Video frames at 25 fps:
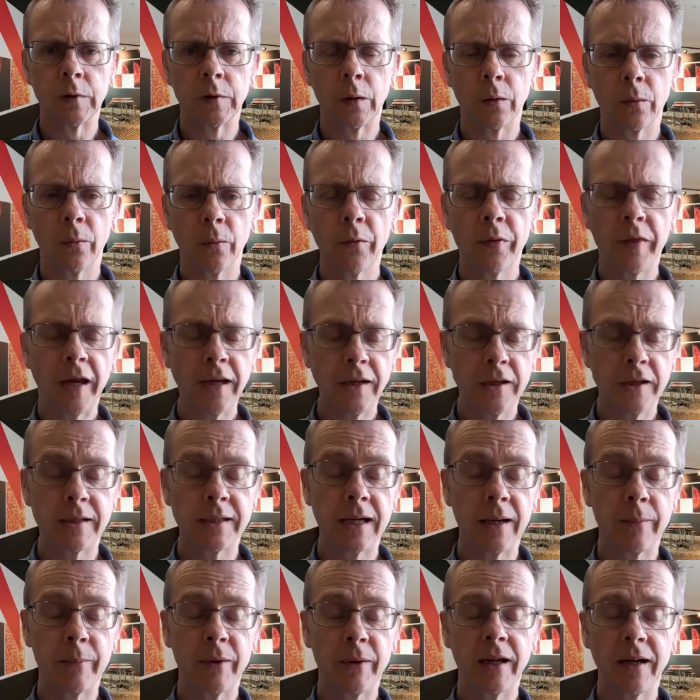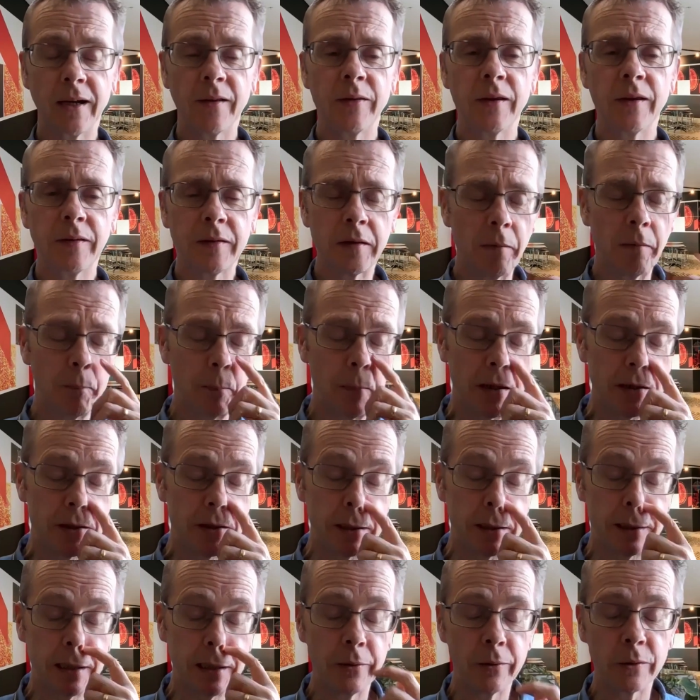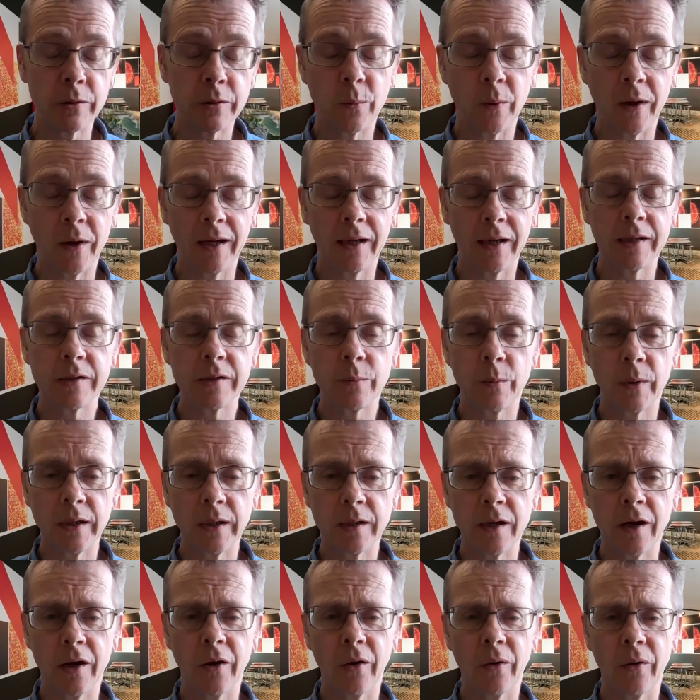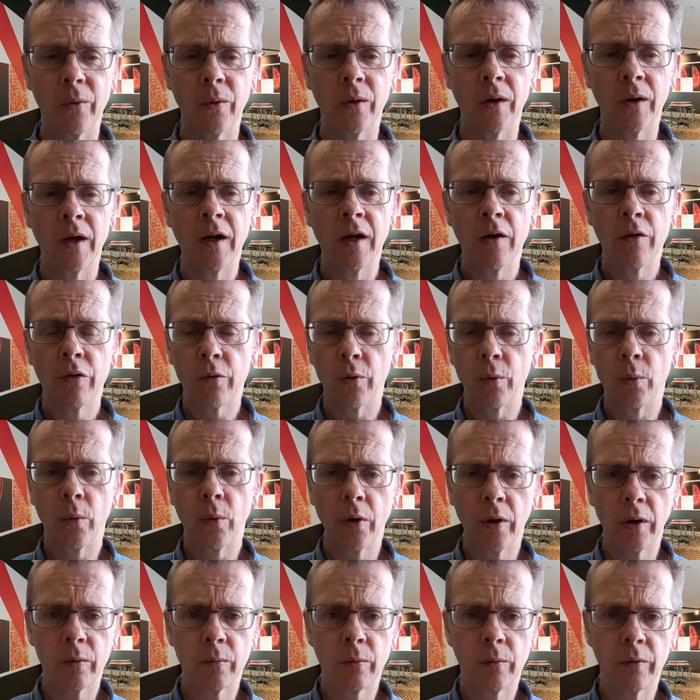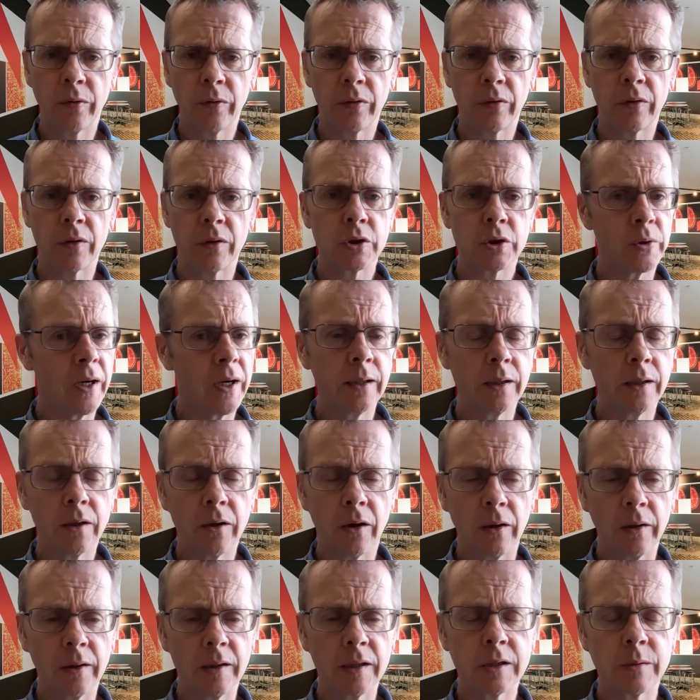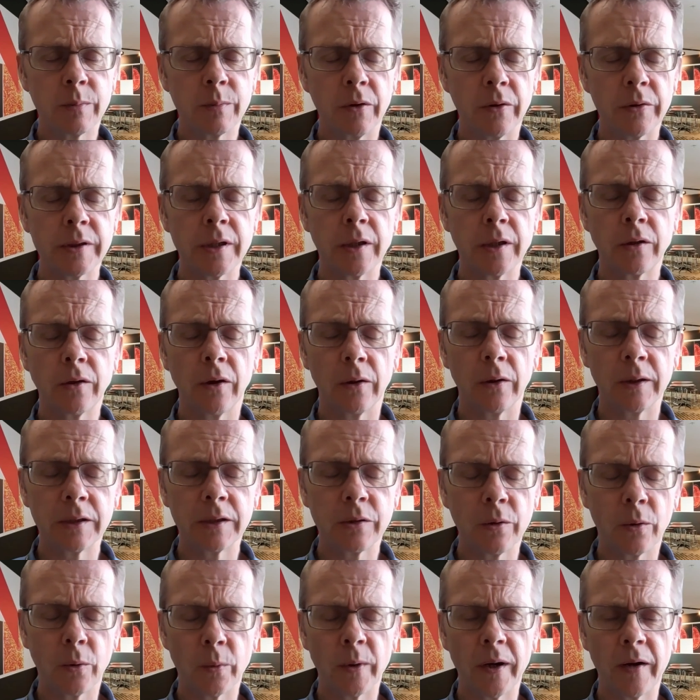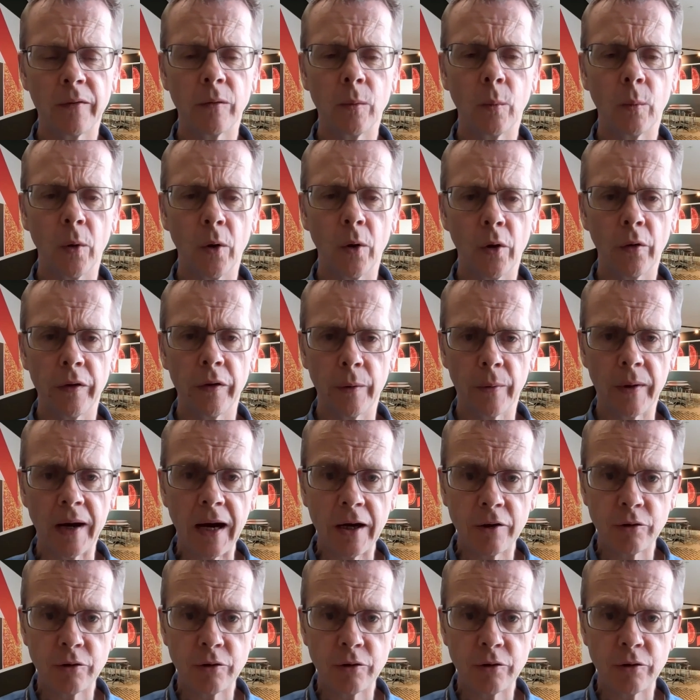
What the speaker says: Well, thank you, Tammy. And I think the message here as well is we know through work with Australian colleagues, but also colleagues all around the world, there are